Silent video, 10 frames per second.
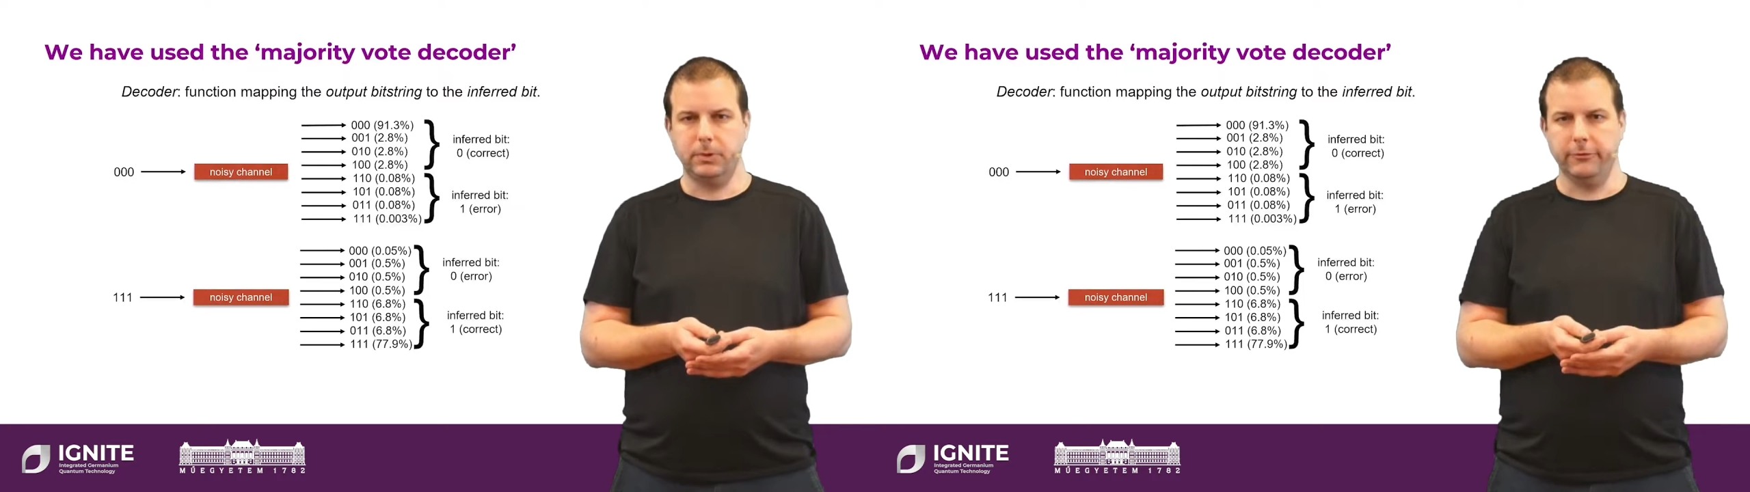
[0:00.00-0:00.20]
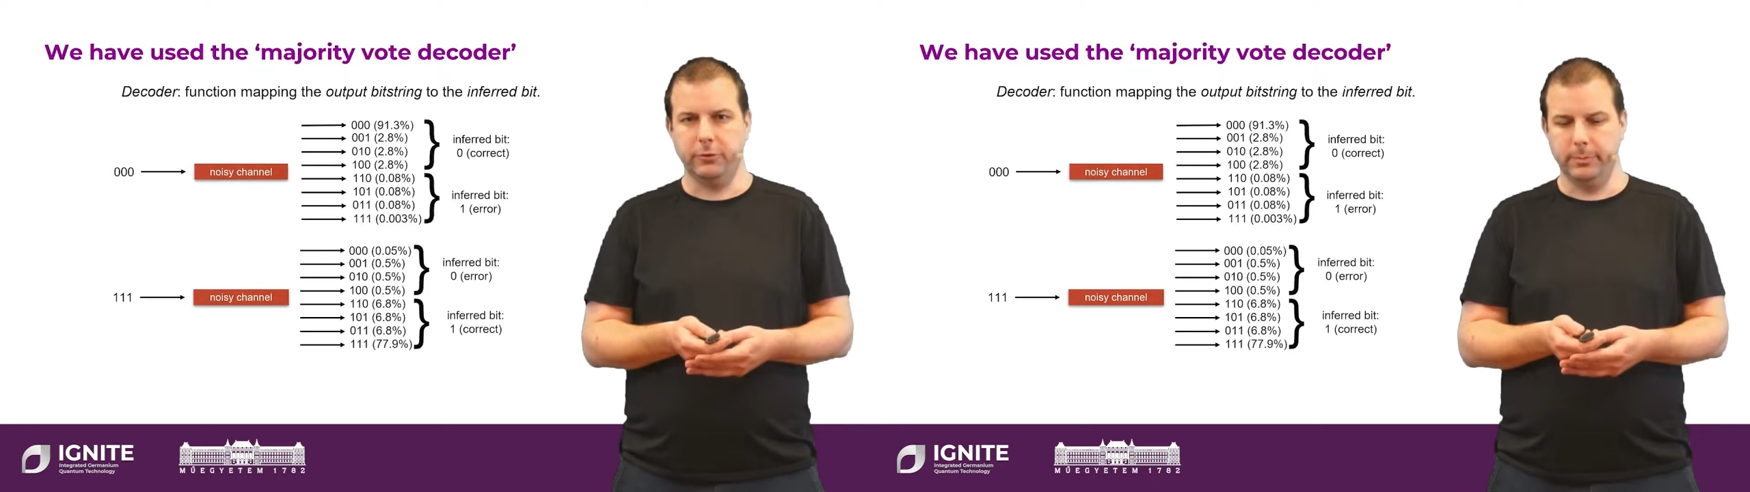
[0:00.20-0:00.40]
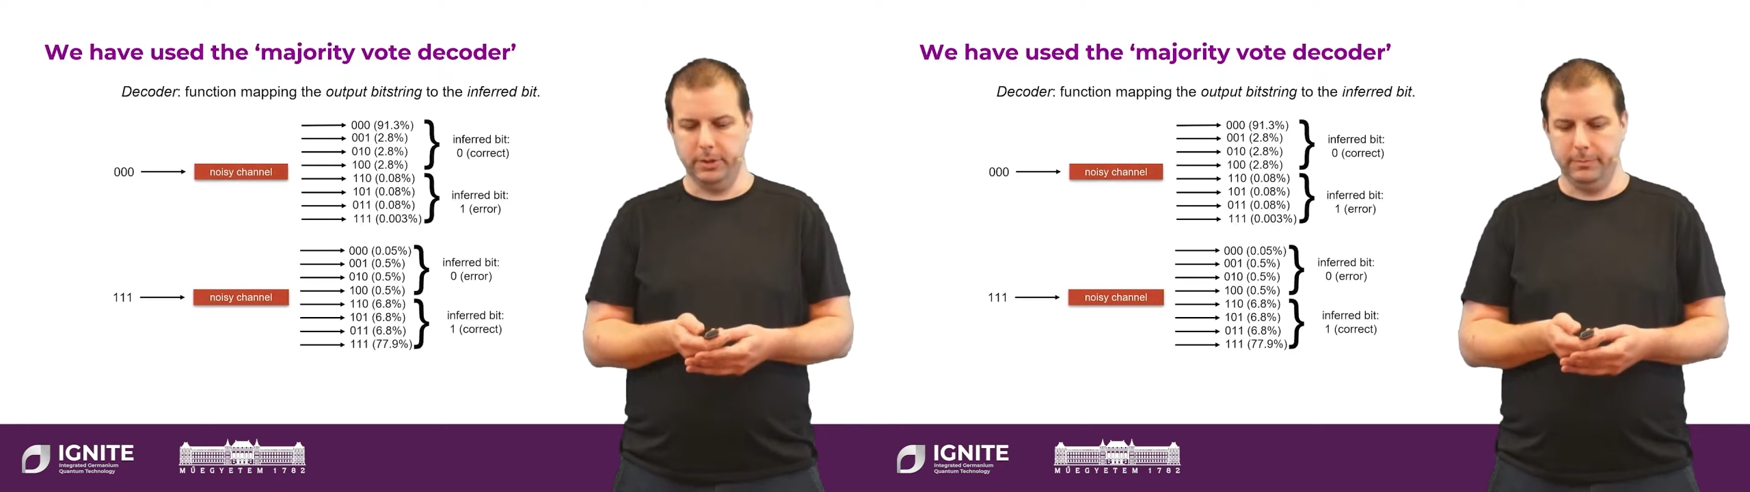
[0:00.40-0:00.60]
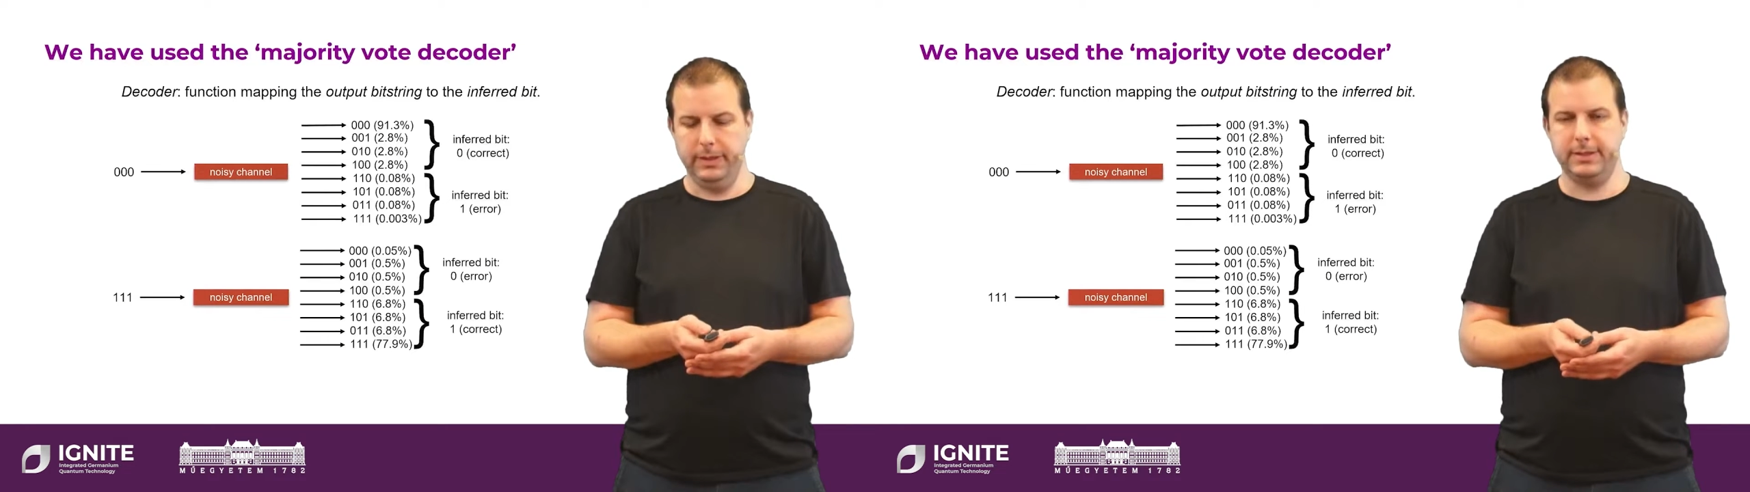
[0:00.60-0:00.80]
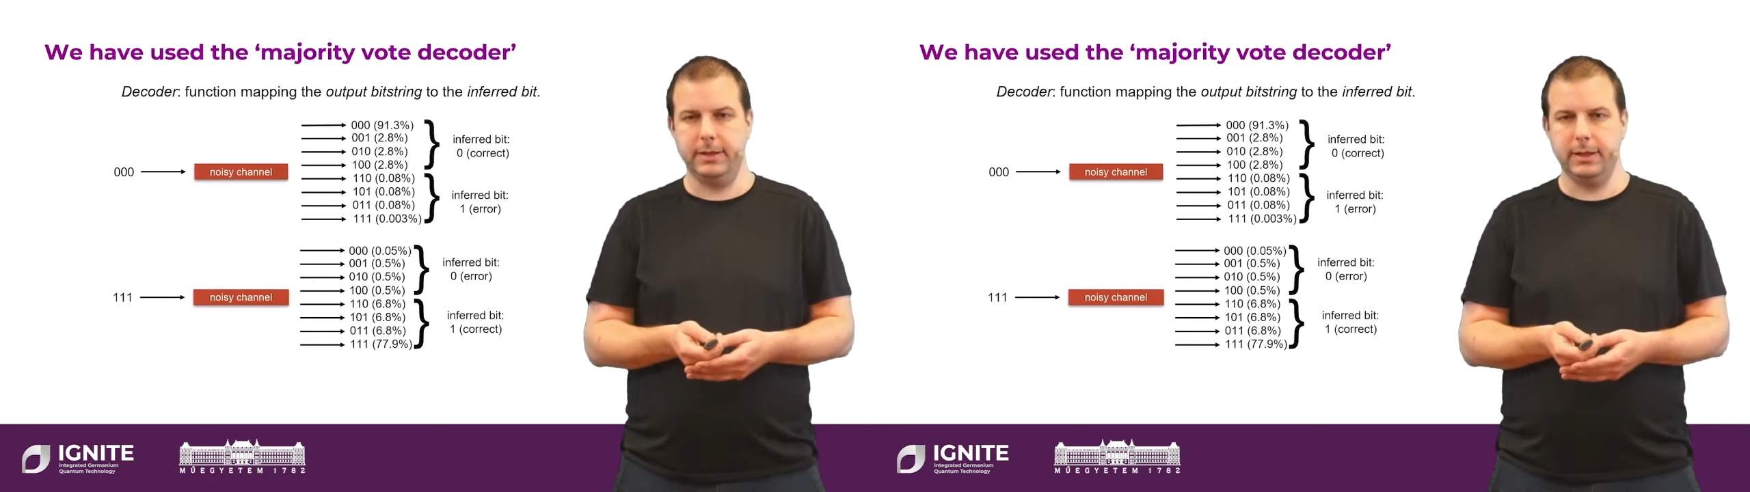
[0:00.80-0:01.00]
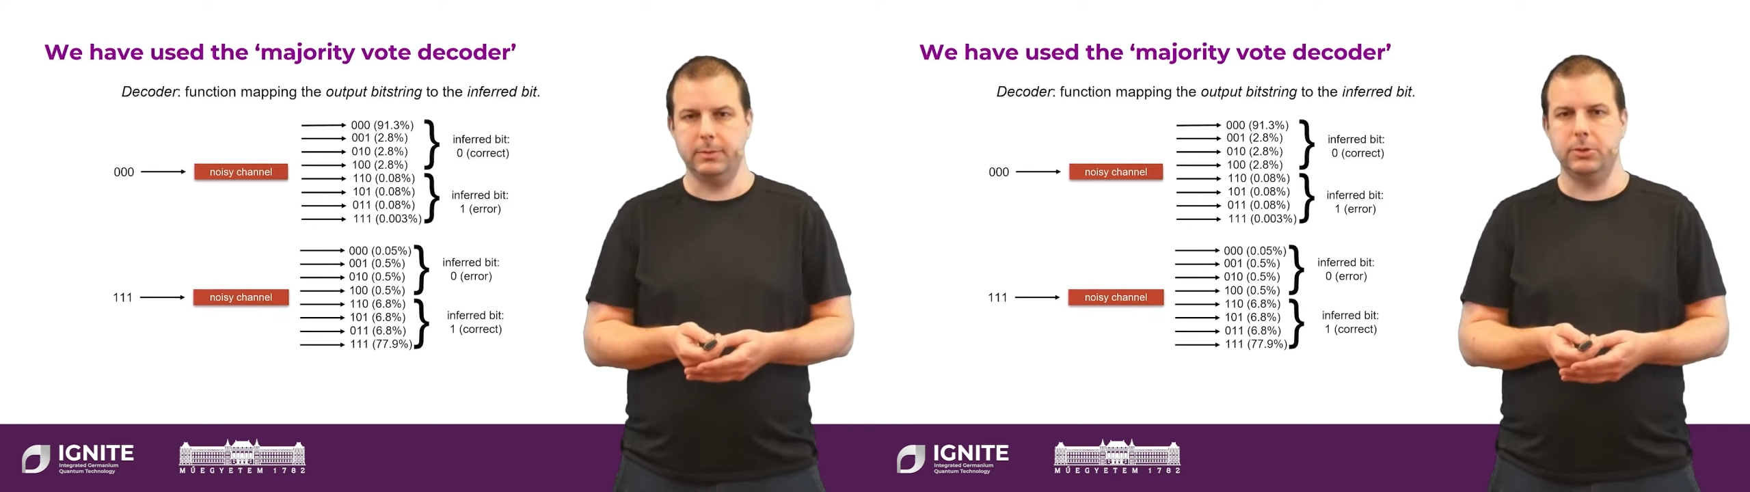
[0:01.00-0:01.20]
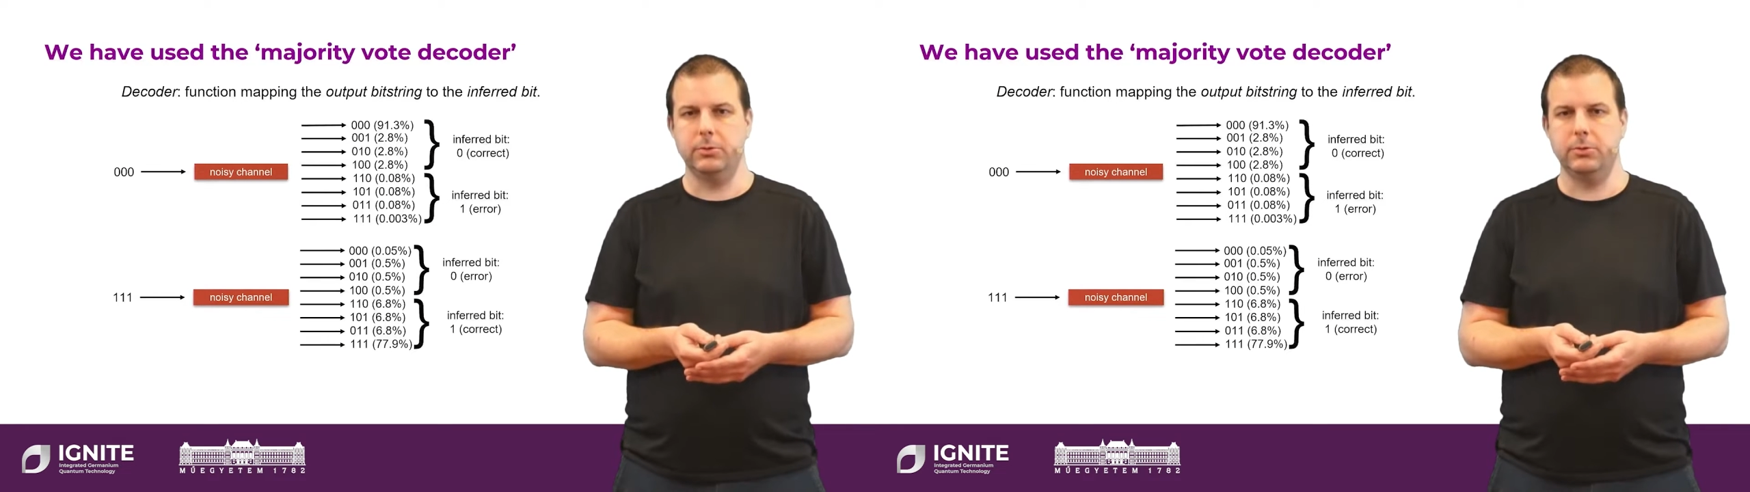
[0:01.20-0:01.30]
from the bit strings which